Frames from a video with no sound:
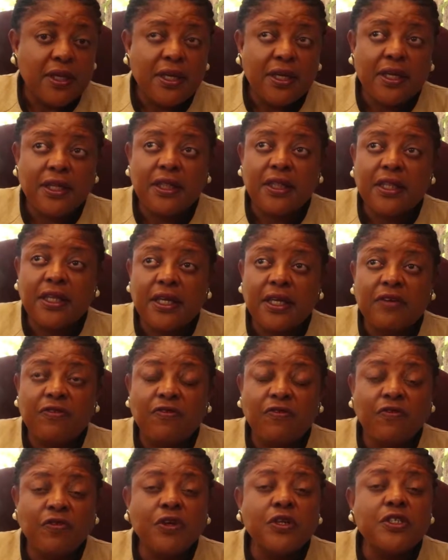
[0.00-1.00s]
In the
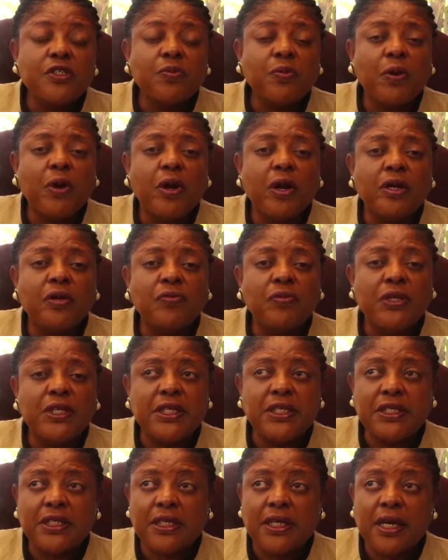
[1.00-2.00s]
first part, we
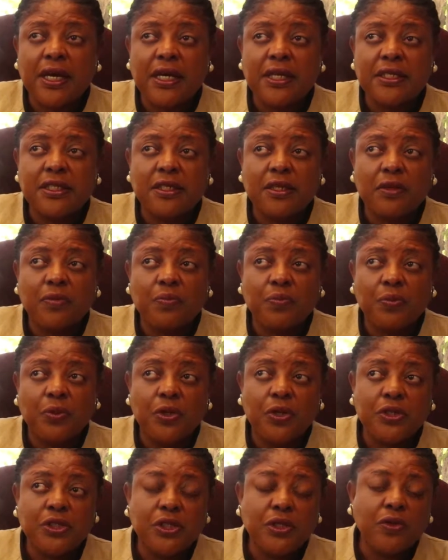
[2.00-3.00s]
discussed
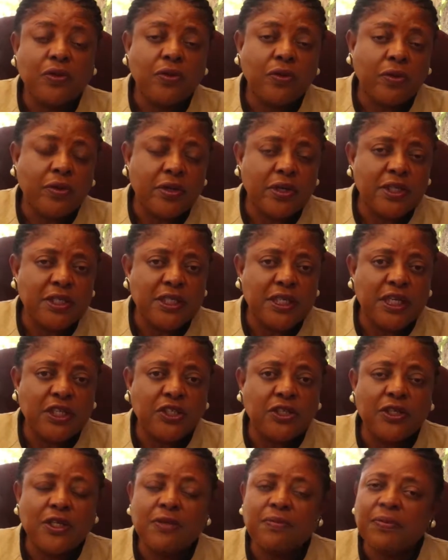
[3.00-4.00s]
personal
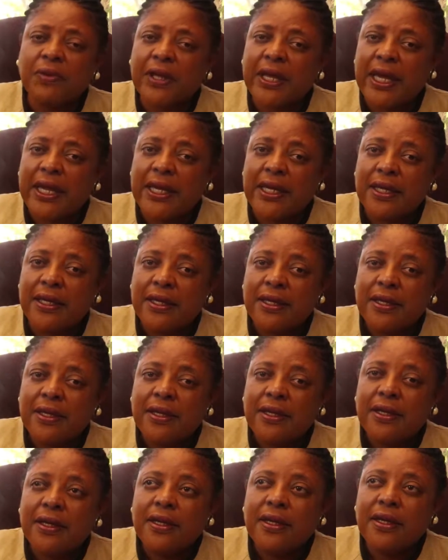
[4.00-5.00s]
organization and planning.
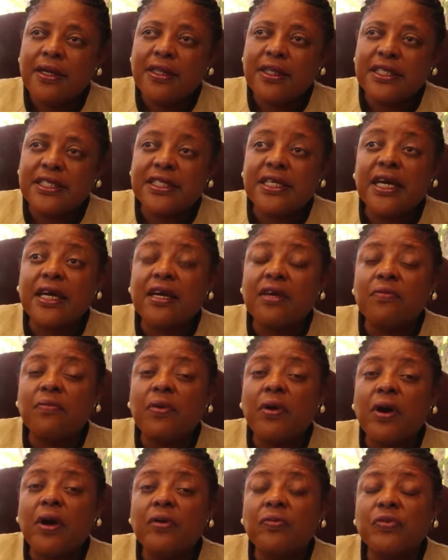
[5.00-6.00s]
In the
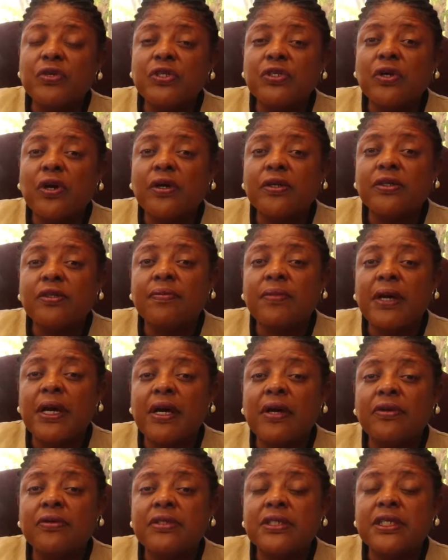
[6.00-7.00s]
second part, we talked
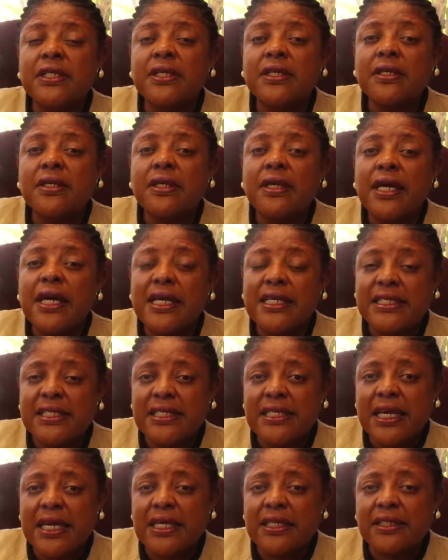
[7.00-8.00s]
about
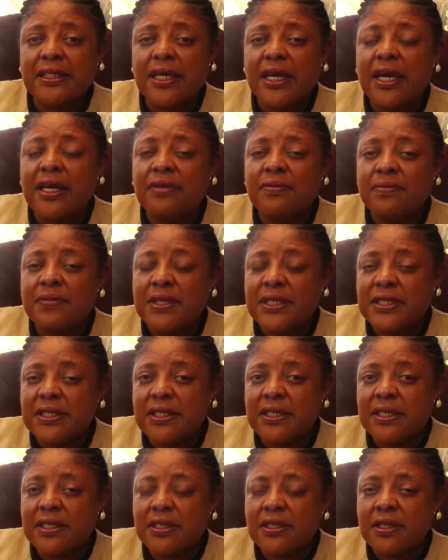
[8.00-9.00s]
estate and
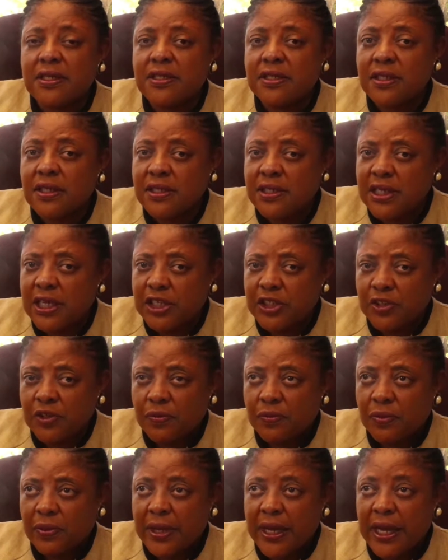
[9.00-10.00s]
business
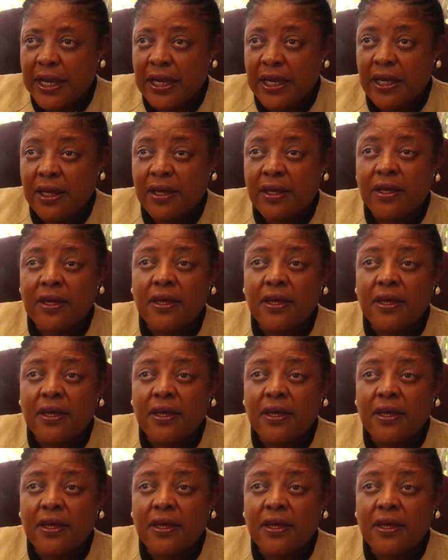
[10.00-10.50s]
succession planning.